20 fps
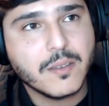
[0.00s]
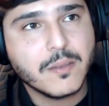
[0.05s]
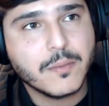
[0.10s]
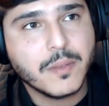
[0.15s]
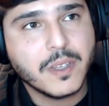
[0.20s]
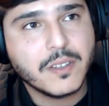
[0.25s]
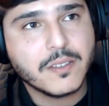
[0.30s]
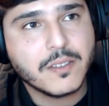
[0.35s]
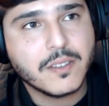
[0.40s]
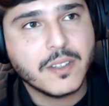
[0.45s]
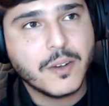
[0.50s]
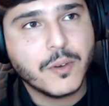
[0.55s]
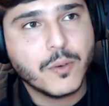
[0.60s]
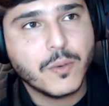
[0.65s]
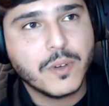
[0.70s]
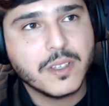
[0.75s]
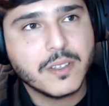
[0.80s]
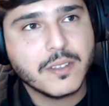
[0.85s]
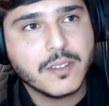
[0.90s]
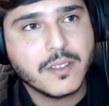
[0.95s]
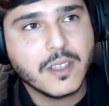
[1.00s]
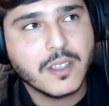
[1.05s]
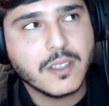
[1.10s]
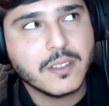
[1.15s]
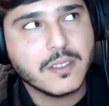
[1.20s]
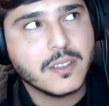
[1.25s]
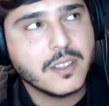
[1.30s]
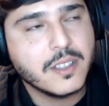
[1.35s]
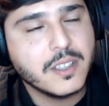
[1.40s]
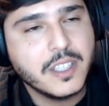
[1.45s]
because there was
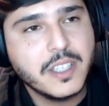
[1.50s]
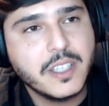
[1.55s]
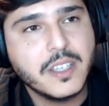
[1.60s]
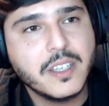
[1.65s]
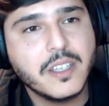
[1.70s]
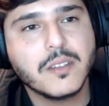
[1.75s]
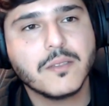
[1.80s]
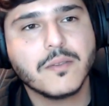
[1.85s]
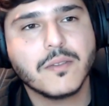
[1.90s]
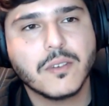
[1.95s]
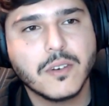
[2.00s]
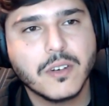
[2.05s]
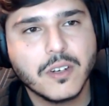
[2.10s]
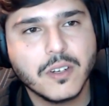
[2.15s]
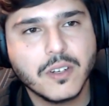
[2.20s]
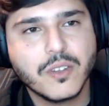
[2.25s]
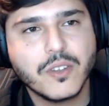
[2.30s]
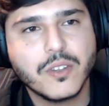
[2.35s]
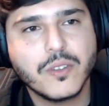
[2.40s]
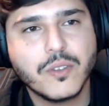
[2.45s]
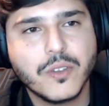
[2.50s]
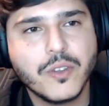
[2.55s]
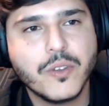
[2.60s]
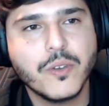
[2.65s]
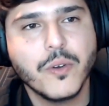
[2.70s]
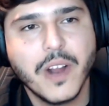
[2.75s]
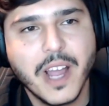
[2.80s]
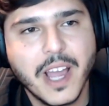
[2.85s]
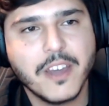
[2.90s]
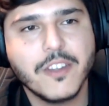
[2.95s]
the need for
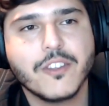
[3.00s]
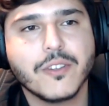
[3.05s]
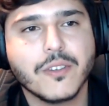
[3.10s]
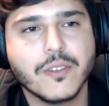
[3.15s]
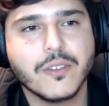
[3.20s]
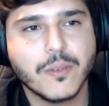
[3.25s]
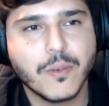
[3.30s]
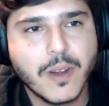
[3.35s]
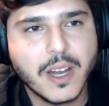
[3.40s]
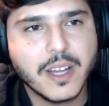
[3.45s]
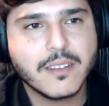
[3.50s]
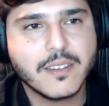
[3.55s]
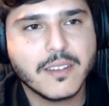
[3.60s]
curation, right?